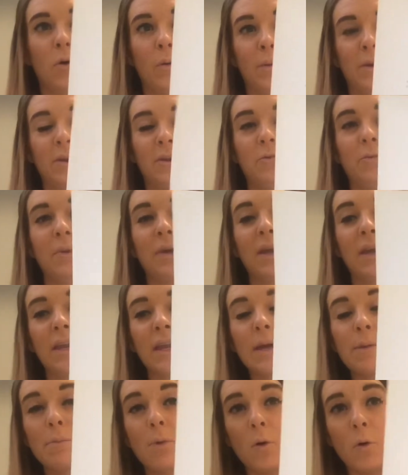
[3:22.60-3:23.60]
and you've been
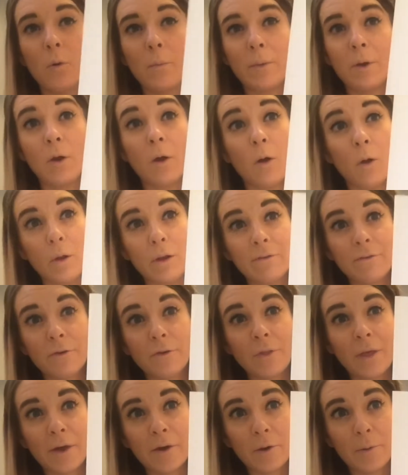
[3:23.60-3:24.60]
getting a poem in all of your
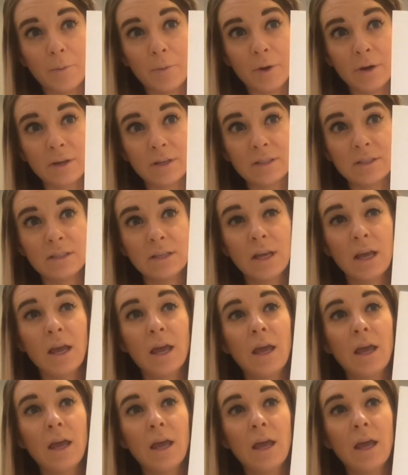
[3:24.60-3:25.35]
letter books.